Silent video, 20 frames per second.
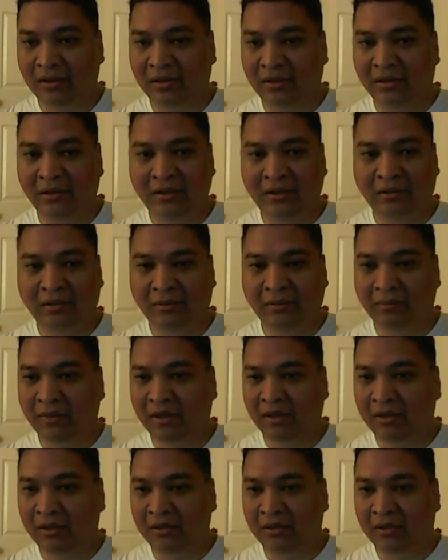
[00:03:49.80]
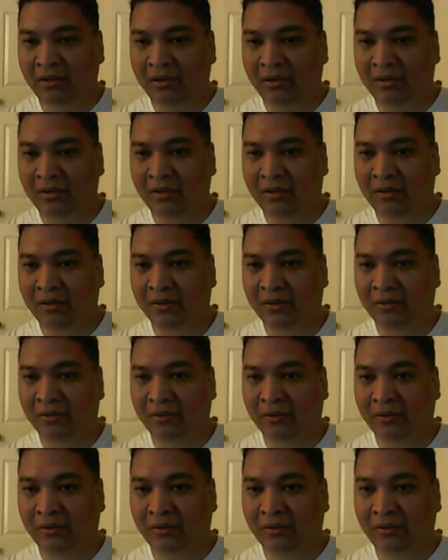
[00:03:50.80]
Let's make it color
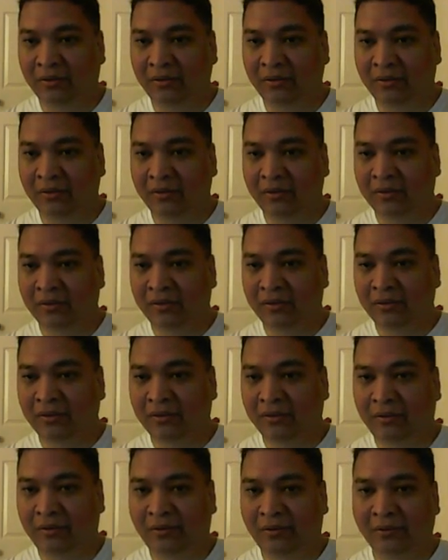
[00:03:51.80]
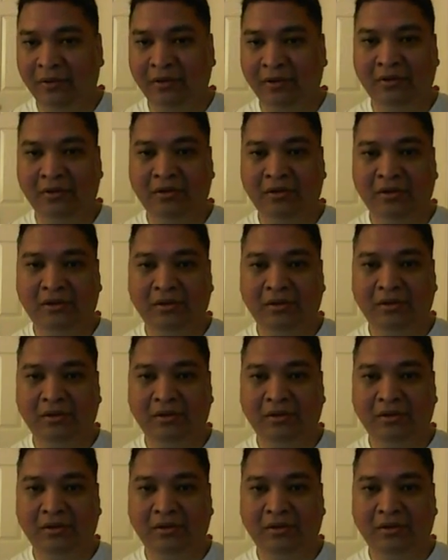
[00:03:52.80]
orange.